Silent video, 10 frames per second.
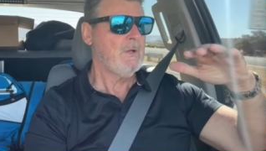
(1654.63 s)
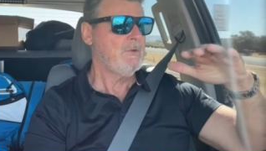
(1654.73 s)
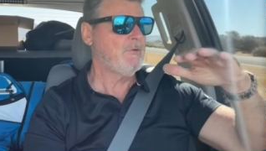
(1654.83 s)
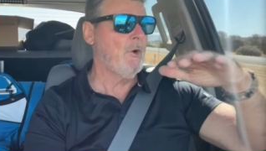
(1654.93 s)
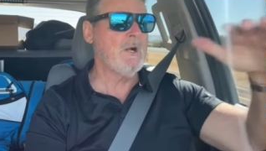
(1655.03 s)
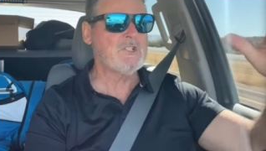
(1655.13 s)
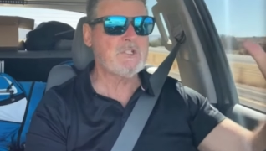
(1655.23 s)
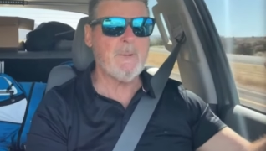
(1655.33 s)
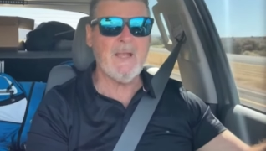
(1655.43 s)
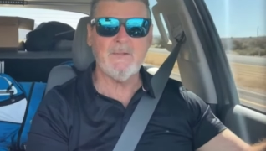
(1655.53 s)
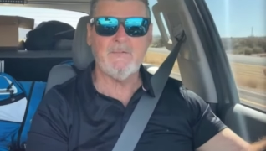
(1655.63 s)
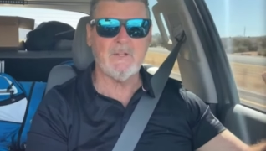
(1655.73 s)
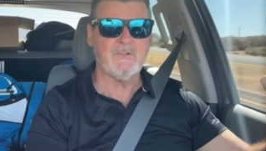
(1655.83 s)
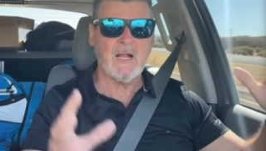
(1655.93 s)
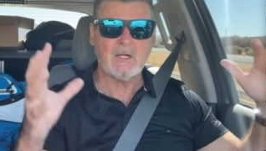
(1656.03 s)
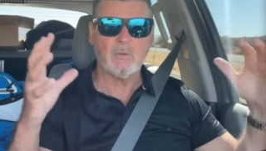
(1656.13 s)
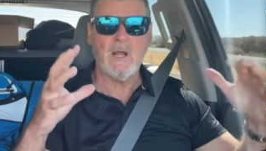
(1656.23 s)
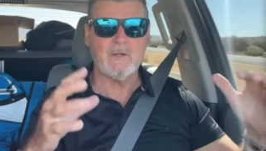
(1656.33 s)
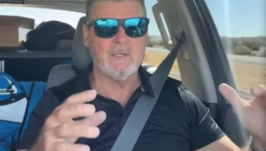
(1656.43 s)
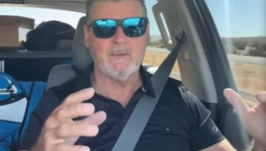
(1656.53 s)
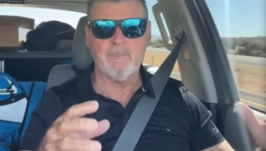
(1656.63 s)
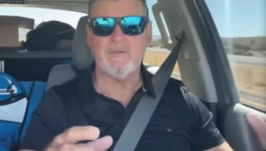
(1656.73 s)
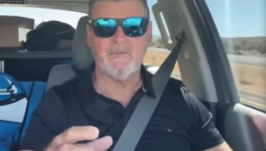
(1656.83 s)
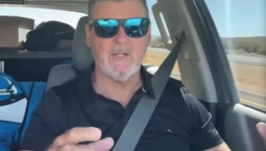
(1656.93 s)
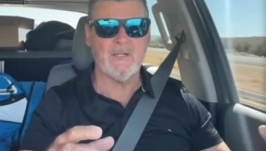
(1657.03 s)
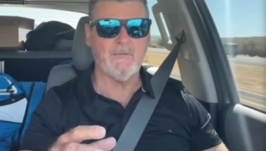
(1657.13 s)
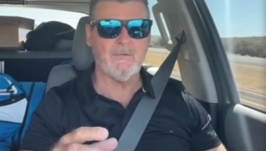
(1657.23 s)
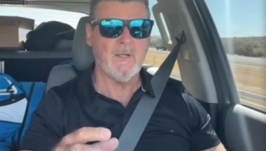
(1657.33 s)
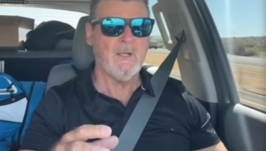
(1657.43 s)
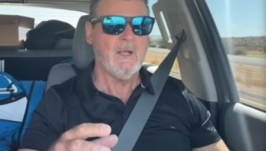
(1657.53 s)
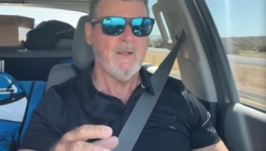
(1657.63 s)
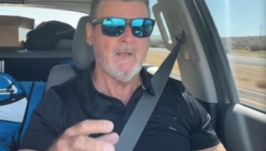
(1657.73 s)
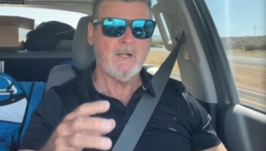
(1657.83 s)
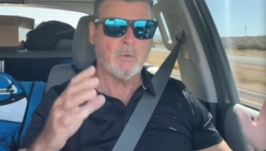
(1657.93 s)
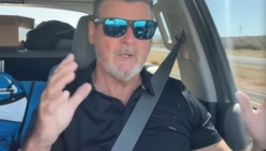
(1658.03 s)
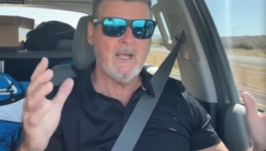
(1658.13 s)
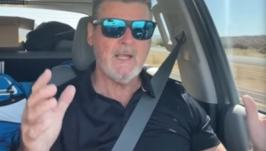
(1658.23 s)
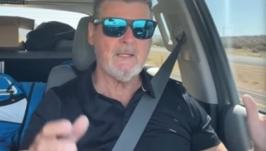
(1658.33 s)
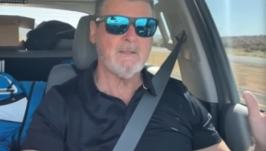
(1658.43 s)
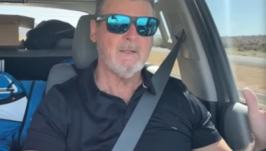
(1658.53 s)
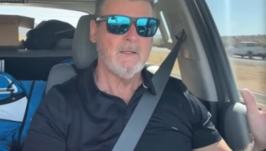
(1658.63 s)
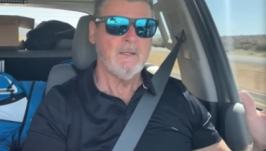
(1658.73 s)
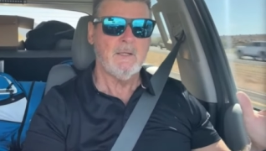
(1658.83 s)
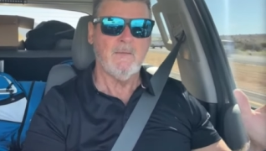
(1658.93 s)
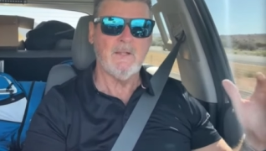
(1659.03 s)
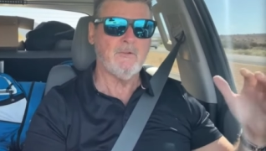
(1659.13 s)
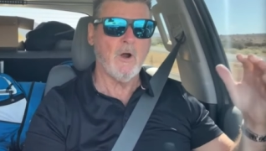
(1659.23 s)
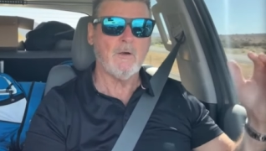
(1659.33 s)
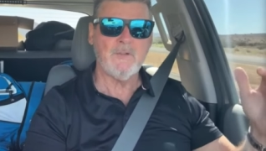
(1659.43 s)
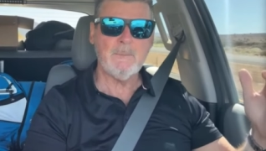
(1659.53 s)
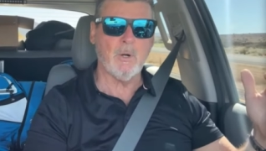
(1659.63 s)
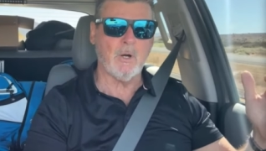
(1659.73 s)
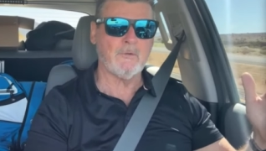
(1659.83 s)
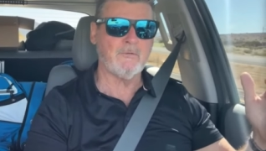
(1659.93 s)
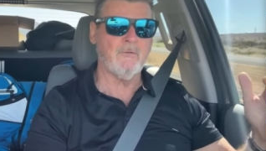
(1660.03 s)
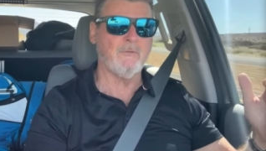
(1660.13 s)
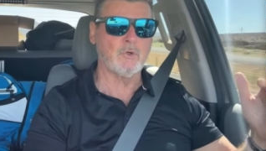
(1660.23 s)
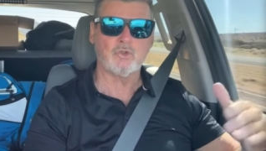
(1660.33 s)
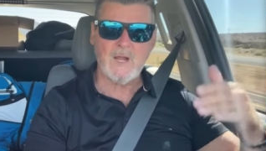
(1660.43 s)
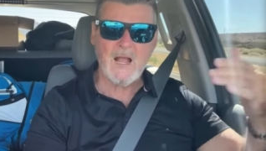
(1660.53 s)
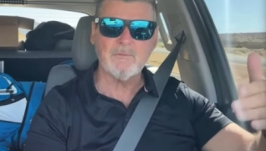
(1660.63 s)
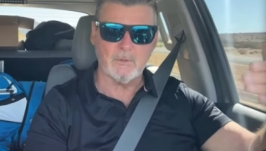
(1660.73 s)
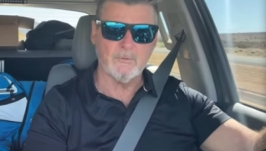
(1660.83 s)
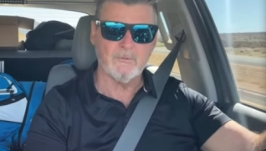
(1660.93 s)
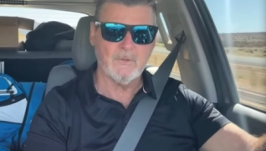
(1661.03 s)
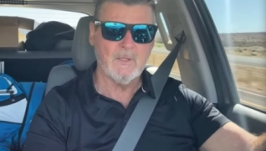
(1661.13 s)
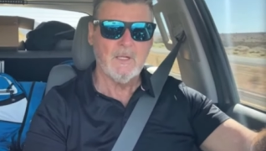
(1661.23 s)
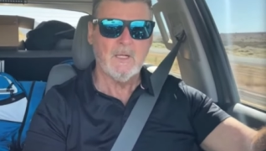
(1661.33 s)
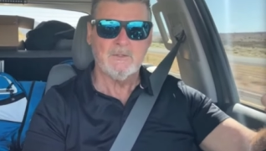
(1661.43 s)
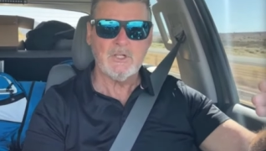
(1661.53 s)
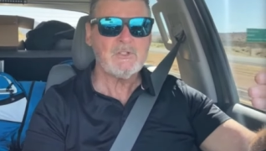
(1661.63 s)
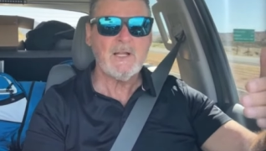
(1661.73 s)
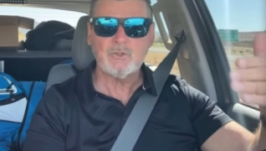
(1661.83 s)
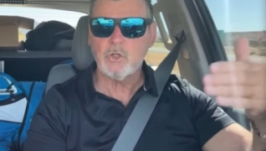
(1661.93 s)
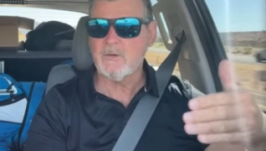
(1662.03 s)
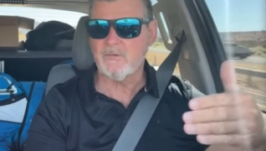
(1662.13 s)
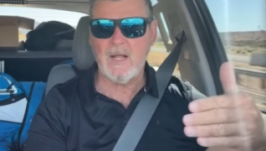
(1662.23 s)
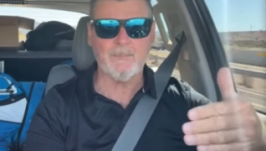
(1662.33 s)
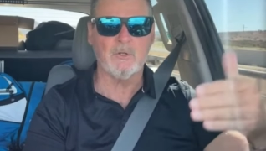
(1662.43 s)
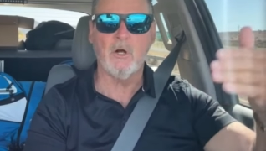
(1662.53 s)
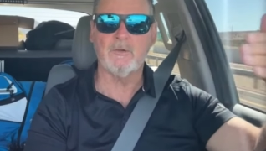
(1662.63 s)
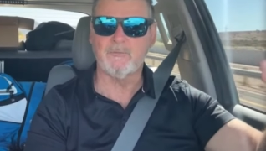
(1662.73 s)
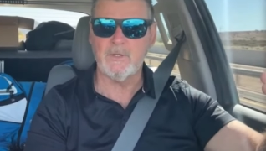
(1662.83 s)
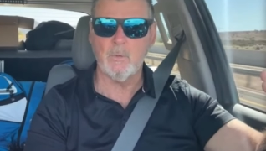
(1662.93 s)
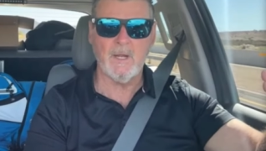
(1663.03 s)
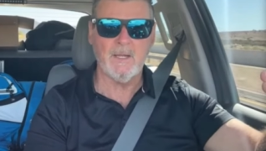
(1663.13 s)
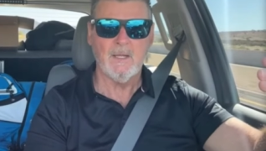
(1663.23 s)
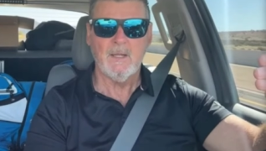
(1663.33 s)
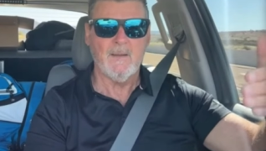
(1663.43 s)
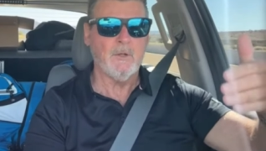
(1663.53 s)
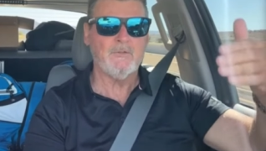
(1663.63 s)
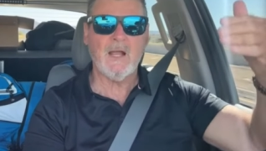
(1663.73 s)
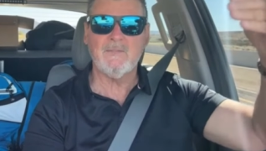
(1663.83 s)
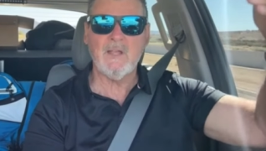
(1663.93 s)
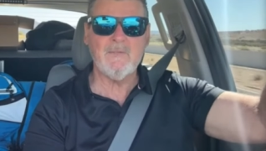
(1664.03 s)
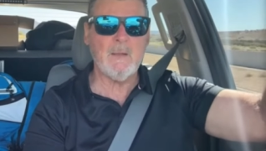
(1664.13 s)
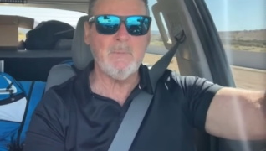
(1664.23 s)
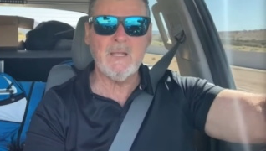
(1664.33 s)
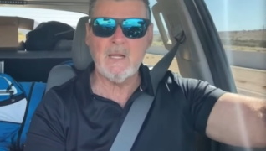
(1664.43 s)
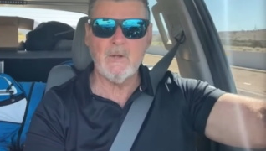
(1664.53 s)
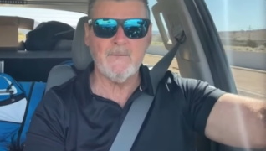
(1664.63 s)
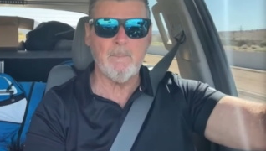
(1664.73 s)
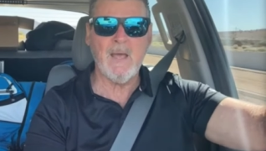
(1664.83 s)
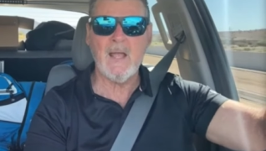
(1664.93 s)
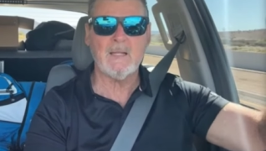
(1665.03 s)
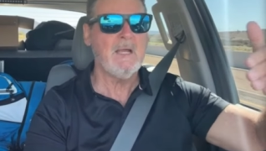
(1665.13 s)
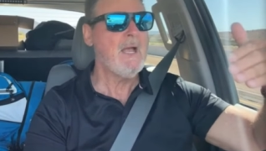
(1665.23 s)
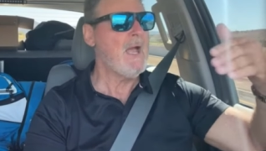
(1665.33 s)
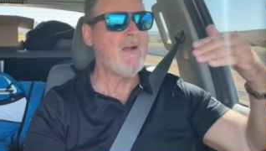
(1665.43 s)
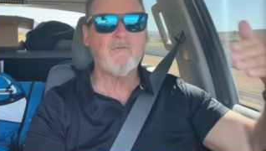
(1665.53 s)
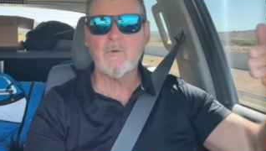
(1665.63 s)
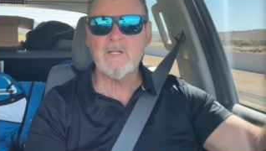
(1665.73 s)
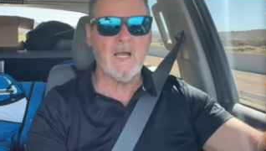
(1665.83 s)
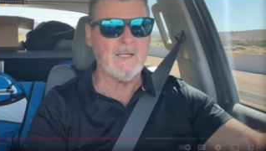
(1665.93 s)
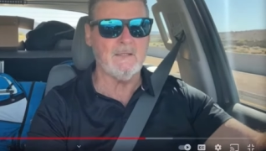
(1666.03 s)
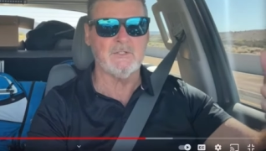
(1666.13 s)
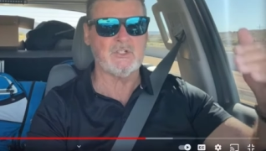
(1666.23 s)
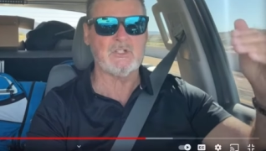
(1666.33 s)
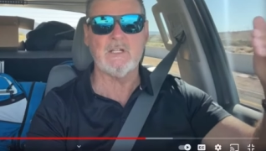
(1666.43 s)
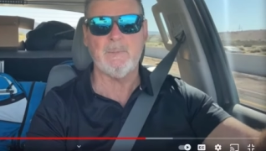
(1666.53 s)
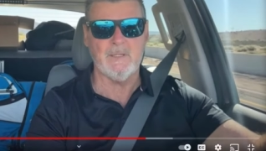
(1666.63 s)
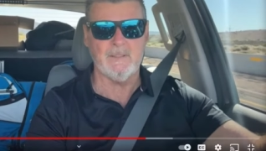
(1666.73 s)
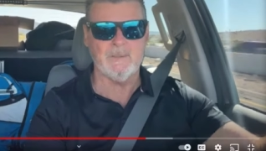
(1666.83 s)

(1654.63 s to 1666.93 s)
so much space. It's not crowded like big cities. They create these R V parks for travelers, just like truck stops along the freeway. And those guys have that big area in the back every night to sleep in.